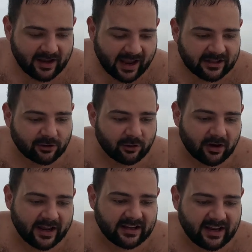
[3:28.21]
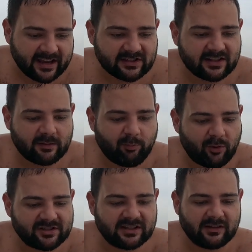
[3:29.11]
and chlorine gas at the
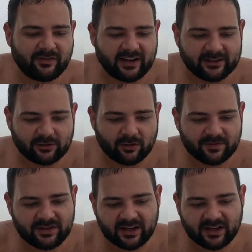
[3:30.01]
positive electrode.